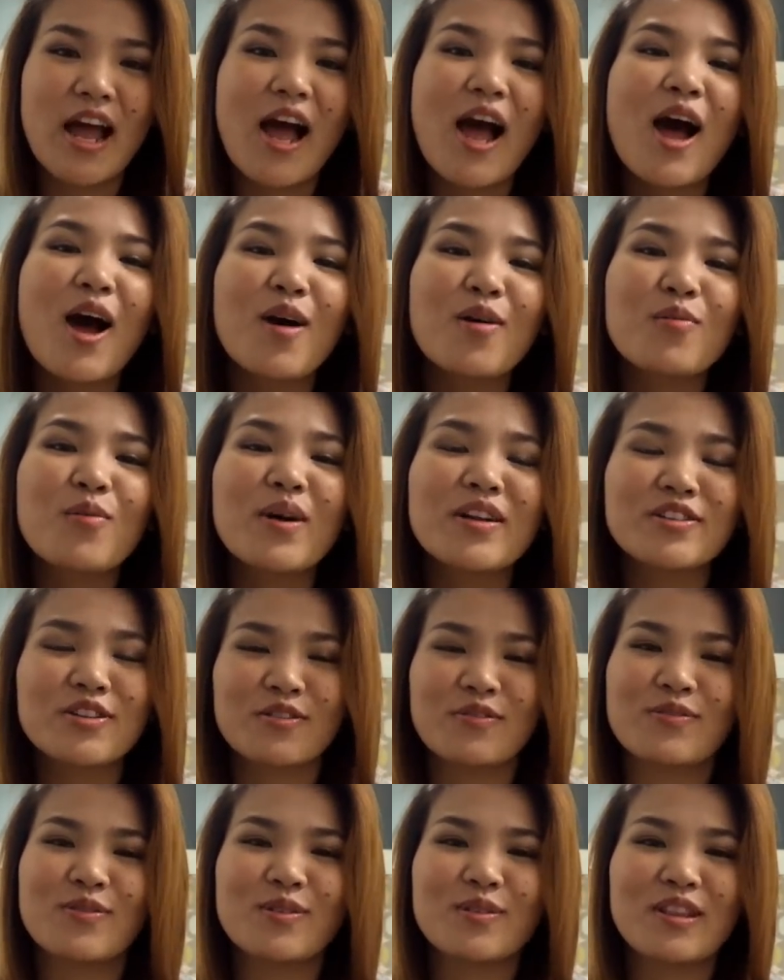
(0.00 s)
how
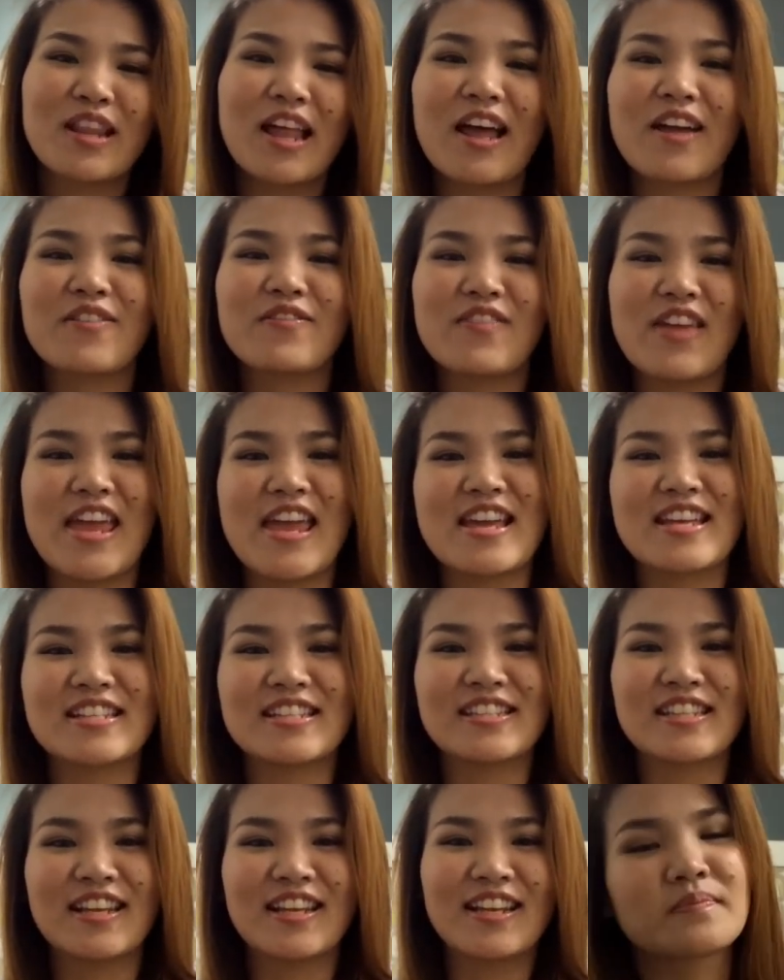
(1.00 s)
wonderful life
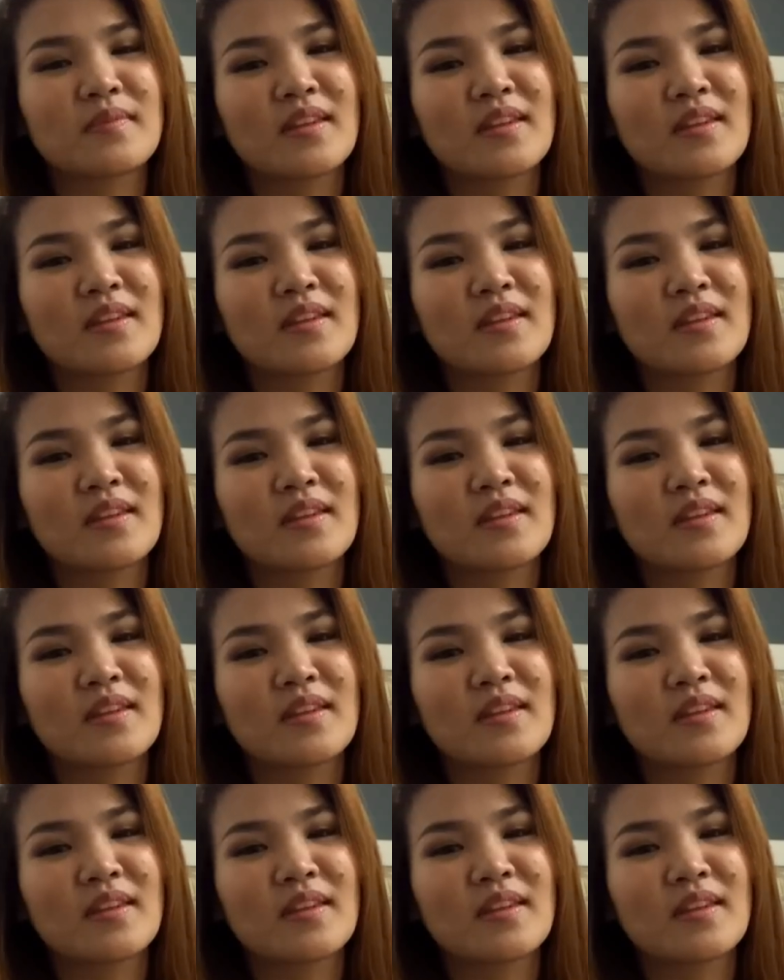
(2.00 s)
is.